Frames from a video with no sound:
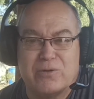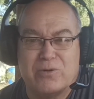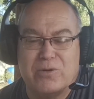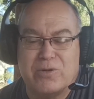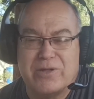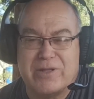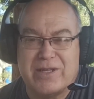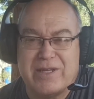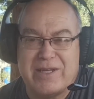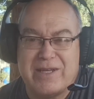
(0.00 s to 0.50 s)
and
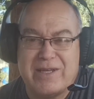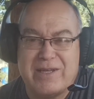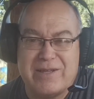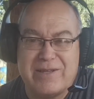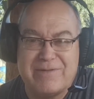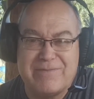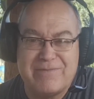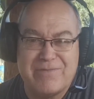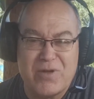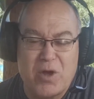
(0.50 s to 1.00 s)
all
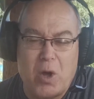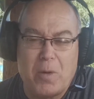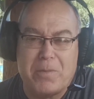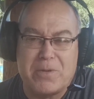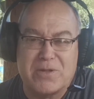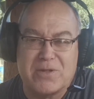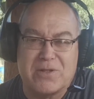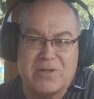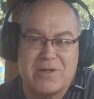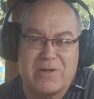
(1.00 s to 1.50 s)
the
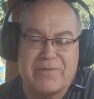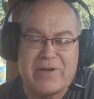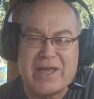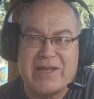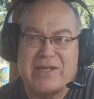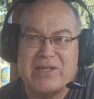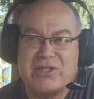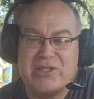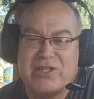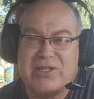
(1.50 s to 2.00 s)
opposite of
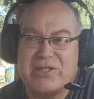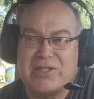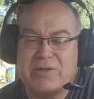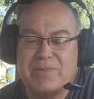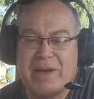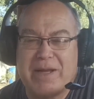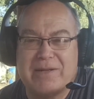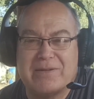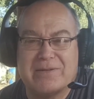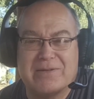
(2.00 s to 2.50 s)
energy
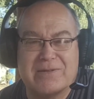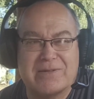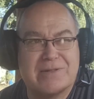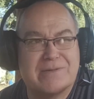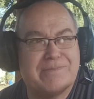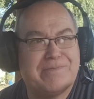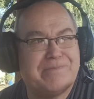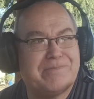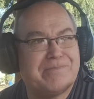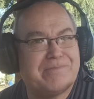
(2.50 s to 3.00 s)

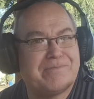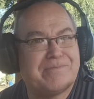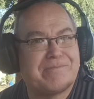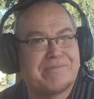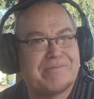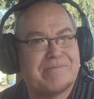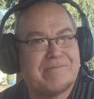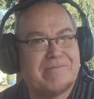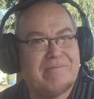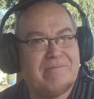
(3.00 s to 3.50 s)
independence.
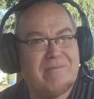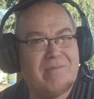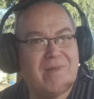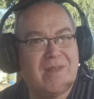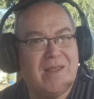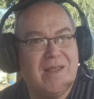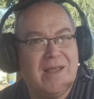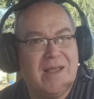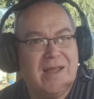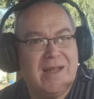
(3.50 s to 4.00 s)

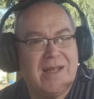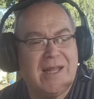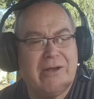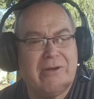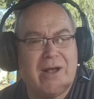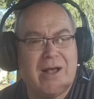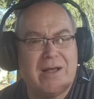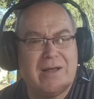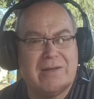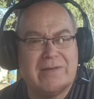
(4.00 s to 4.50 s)

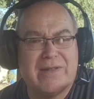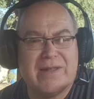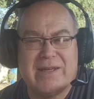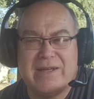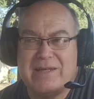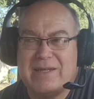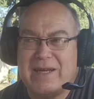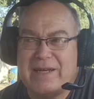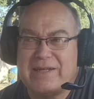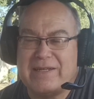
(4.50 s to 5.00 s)
Now, are
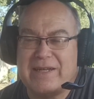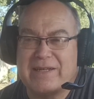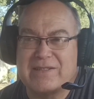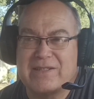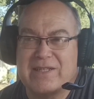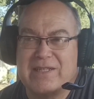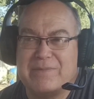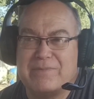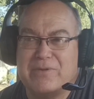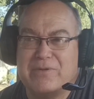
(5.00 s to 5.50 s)
there any
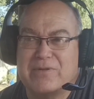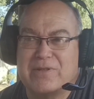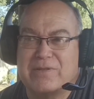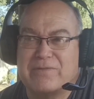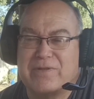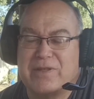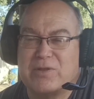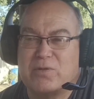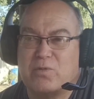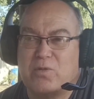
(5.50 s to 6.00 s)
examples
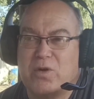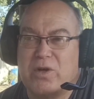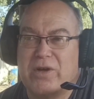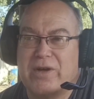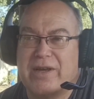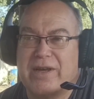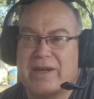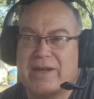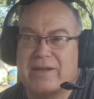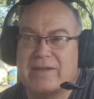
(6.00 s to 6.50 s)
of this
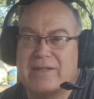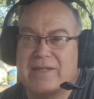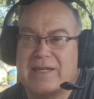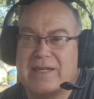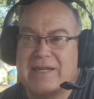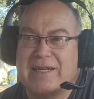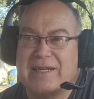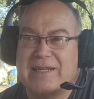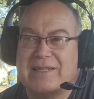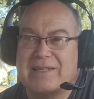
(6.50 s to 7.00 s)
working?
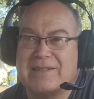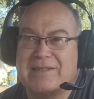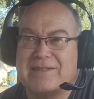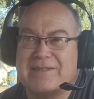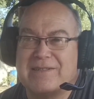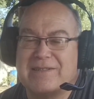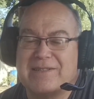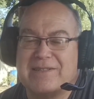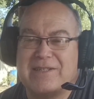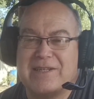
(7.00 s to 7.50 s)

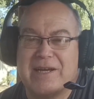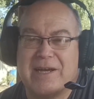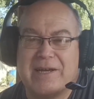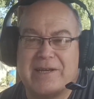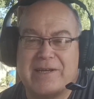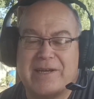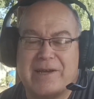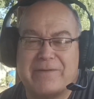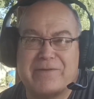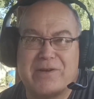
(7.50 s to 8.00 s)
And you
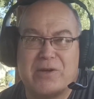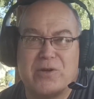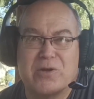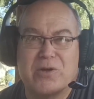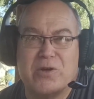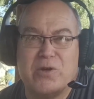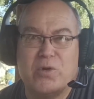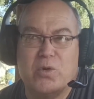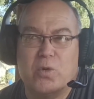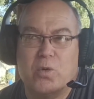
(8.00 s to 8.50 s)
have to
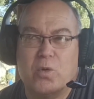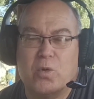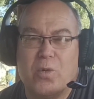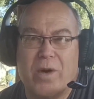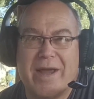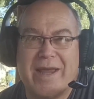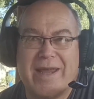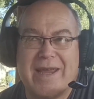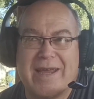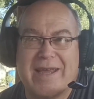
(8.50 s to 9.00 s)
look at
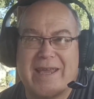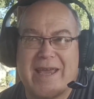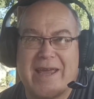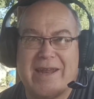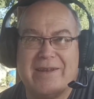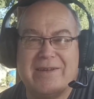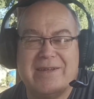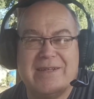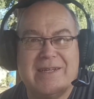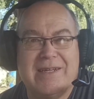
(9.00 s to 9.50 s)
Norway
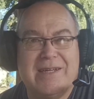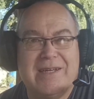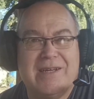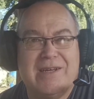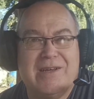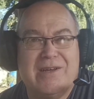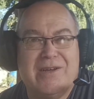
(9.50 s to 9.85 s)
again.